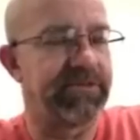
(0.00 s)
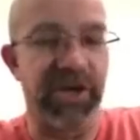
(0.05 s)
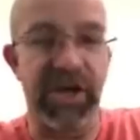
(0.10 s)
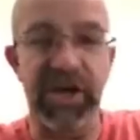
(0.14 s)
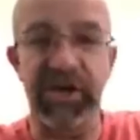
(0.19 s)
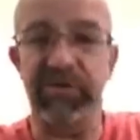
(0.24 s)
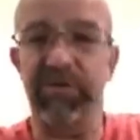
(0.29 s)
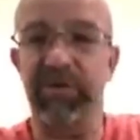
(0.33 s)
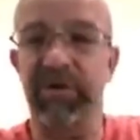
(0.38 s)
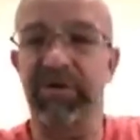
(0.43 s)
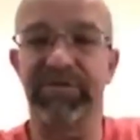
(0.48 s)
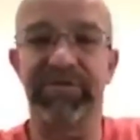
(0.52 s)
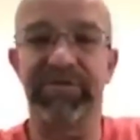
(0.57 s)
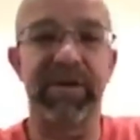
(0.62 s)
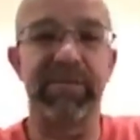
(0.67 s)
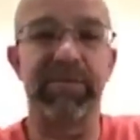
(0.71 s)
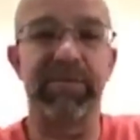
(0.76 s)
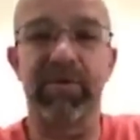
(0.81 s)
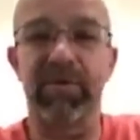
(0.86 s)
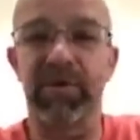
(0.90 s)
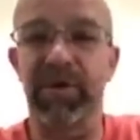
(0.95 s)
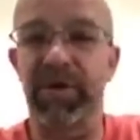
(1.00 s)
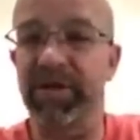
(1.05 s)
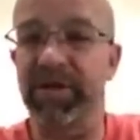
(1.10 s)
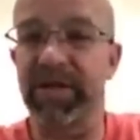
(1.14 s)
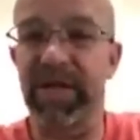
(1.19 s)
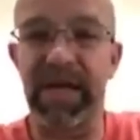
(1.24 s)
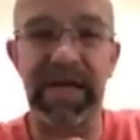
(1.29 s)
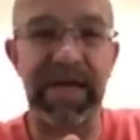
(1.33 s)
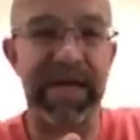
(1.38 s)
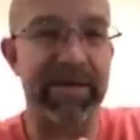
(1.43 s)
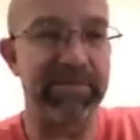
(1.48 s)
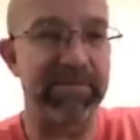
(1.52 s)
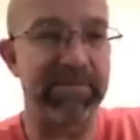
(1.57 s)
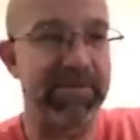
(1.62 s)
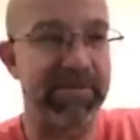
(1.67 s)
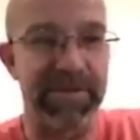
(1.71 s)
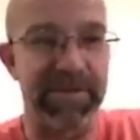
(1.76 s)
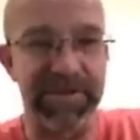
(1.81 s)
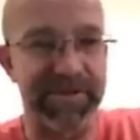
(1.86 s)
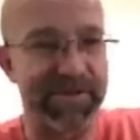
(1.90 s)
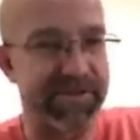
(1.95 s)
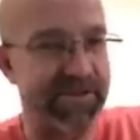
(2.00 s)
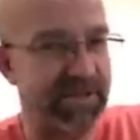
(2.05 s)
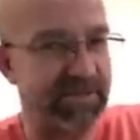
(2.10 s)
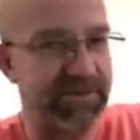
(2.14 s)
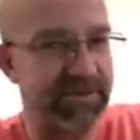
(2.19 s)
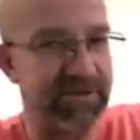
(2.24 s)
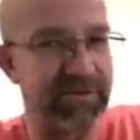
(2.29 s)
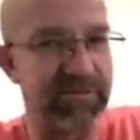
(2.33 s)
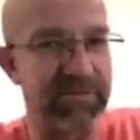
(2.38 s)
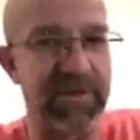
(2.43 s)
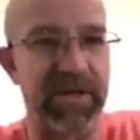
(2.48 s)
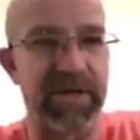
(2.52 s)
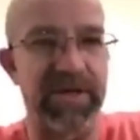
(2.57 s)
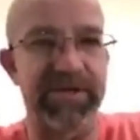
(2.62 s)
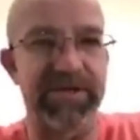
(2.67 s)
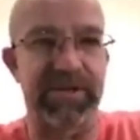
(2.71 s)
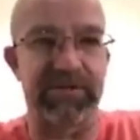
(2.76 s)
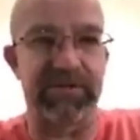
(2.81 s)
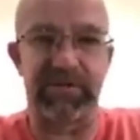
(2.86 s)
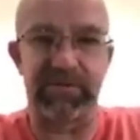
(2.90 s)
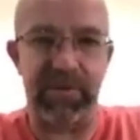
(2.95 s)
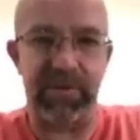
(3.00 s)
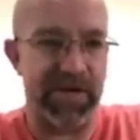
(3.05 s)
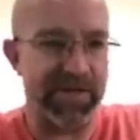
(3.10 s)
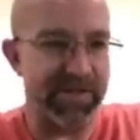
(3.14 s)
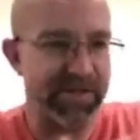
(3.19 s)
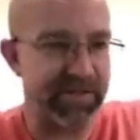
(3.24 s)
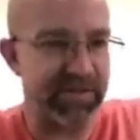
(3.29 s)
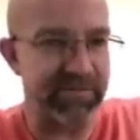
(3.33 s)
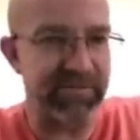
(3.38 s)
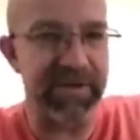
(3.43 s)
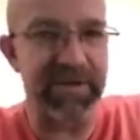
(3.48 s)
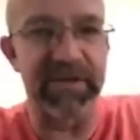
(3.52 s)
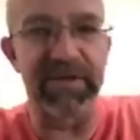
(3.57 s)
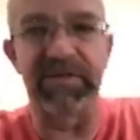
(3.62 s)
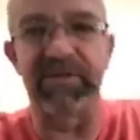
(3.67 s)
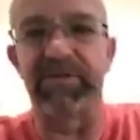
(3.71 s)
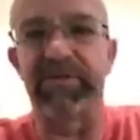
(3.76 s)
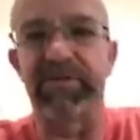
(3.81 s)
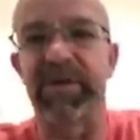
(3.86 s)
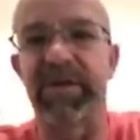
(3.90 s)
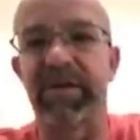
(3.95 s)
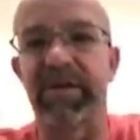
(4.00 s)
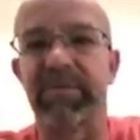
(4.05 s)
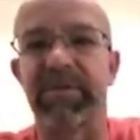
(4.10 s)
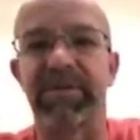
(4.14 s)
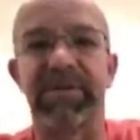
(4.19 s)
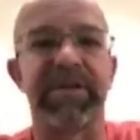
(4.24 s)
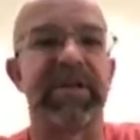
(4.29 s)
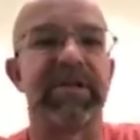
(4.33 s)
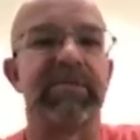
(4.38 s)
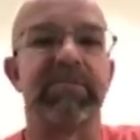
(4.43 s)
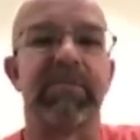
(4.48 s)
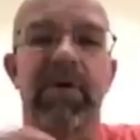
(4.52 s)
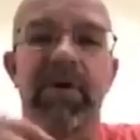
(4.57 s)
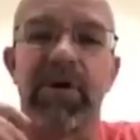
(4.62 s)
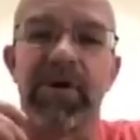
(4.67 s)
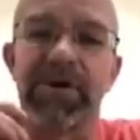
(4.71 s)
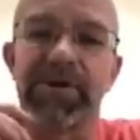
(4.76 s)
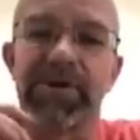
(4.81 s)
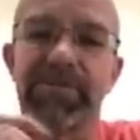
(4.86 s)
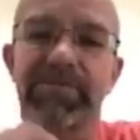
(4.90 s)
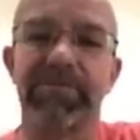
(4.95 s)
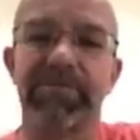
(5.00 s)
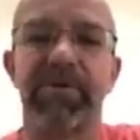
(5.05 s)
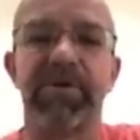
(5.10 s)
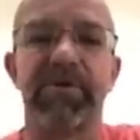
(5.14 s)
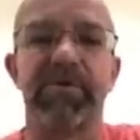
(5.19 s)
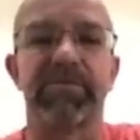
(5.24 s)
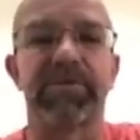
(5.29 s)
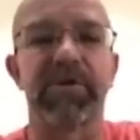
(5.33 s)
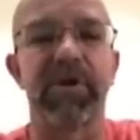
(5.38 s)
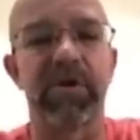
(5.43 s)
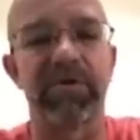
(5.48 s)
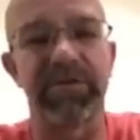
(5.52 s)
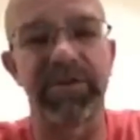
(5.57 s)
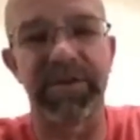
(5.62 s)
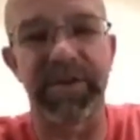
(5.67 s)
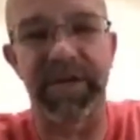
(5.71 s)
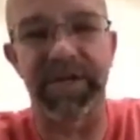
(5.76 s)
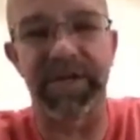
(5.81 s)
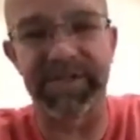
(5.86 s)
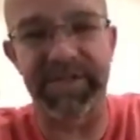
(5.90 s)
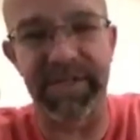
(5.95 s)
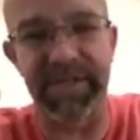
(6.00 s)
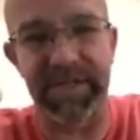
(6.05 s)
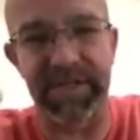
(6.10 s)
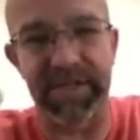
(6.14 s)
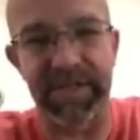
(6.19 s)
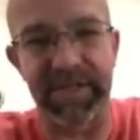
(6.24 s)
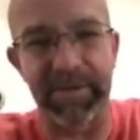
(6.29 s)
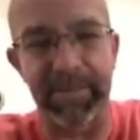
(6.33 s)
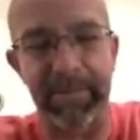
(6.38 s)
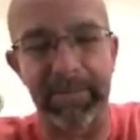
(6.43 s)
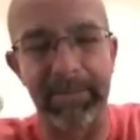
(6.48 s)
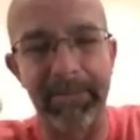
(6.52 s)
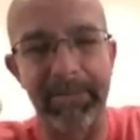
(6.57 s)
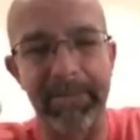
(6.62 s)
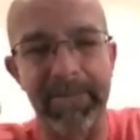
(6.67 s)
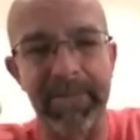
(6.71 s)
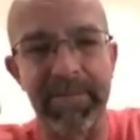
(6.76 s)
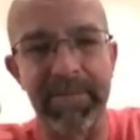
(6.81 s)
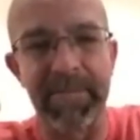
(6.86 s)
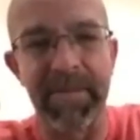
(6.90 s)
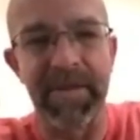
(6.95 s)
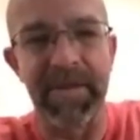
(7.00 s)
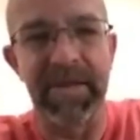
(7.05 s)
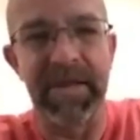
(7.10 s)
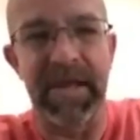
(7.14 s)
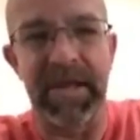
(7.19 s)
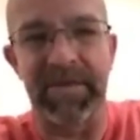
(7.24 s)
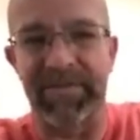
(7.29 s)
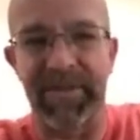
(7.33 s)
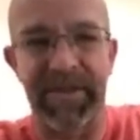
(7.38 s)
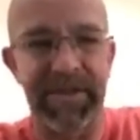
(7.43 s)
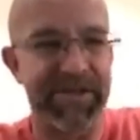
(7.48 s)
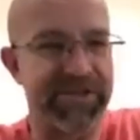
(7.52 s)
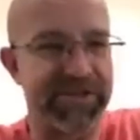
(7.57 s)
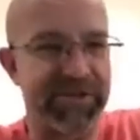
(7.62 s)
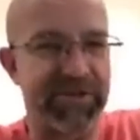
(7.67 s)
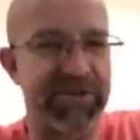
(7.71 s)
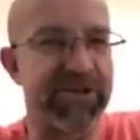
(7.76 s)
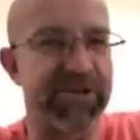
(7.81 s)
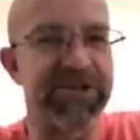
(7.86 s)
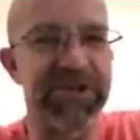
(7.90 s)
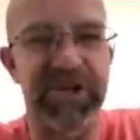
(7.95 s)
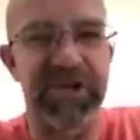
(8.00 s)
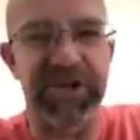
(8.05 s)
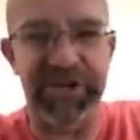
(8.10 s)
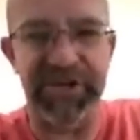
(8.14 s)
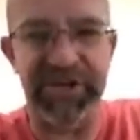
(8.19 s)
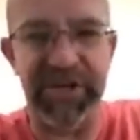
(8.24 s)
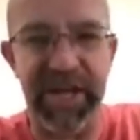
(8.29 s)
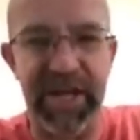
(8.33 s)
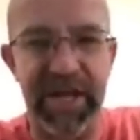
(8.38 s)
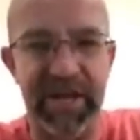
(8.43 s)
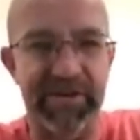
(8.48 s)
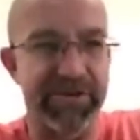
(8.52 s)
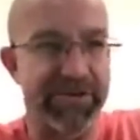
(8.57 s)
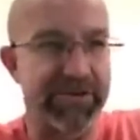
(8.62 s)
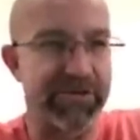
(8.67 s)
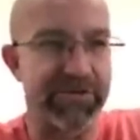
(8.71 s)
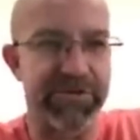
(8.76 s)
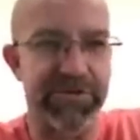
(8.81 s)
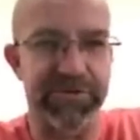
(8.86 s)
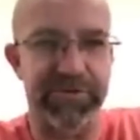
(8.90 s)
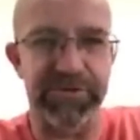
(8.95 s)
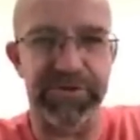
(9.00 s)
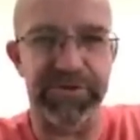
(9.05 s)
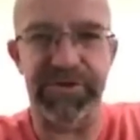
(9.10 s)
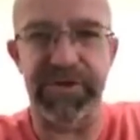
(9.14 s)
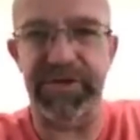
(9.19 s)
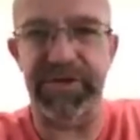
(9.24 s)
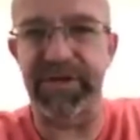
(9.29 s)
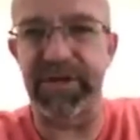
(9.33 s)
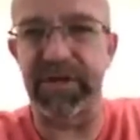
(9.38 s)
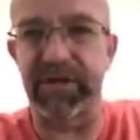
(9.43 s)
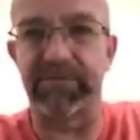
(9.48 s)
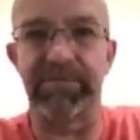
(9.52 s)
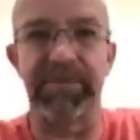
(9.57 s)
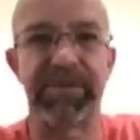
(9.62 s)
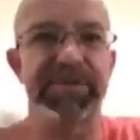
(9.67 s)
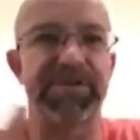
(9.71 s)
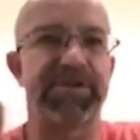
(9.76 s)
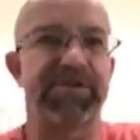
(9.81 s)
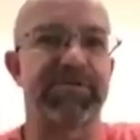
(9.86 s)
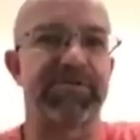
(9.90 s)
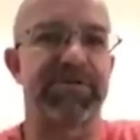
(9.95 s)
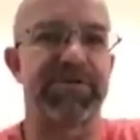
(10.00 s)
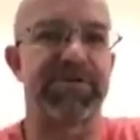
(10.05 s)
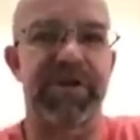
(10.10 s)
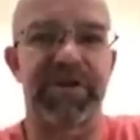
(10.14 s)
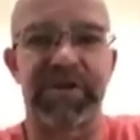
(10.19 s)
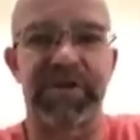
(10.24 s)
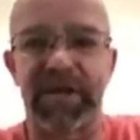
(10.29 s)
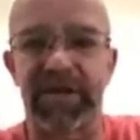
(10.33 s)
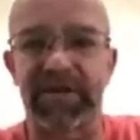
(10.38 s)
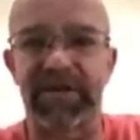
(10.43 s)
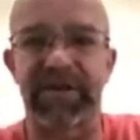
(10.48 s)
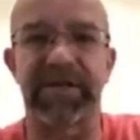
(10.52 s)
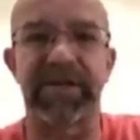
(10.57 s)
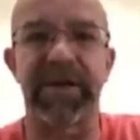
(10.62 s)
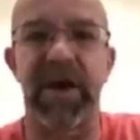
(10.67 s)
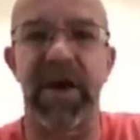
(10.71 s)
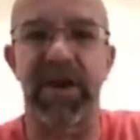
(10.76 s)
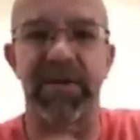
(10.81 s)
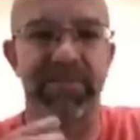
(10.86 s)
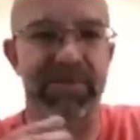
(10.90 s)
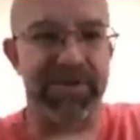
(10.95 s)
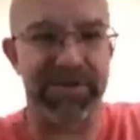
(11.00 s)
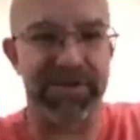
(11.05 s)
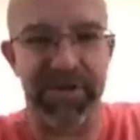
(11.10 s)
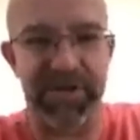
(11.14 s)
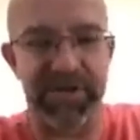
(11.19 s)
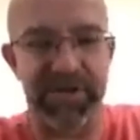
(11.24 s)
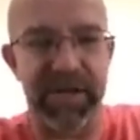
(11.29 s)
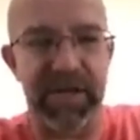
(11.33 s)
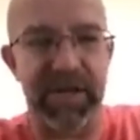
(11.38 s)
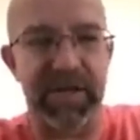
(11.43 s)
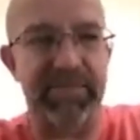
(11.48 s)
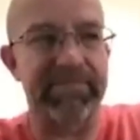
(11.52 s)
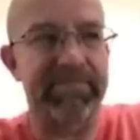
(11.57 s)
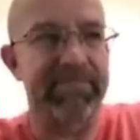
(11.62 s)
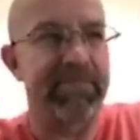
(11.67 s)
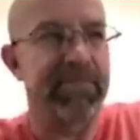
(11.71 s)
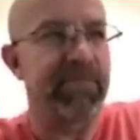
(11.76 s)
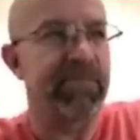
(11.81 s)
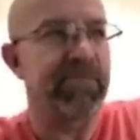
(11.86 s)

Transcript: January, February came, didn't seem too much. I reminded the men of the dream. And then in March, boom, COVID-19 hit. And things started shutting down. Churches were shut down. Business was shut down. The economy shut down.